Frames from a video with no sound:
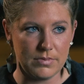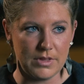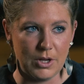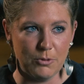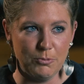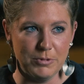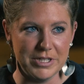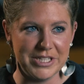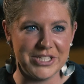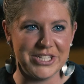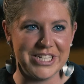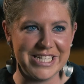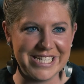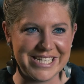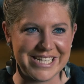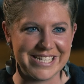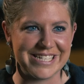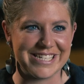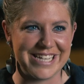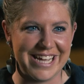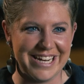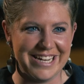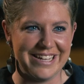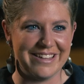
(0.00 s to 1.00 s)
With
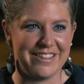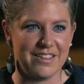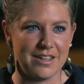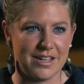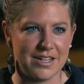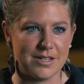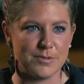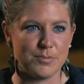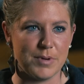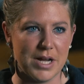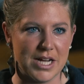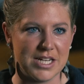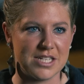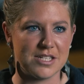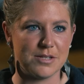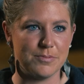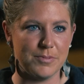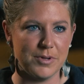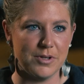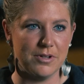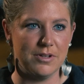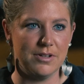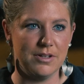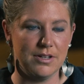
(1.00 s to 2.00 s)
Jesus, anything is
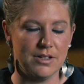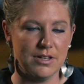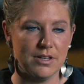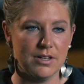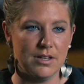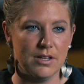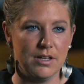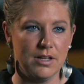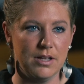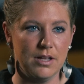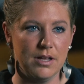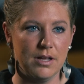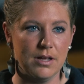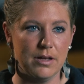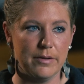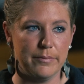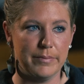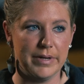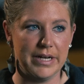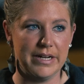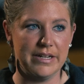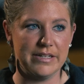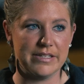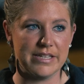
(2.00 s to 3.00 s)
possible.
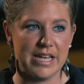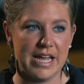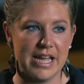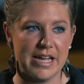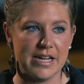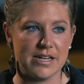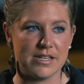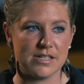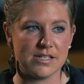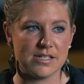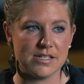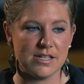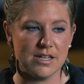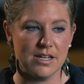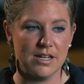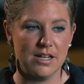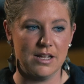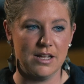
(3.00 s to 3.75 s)
But it takes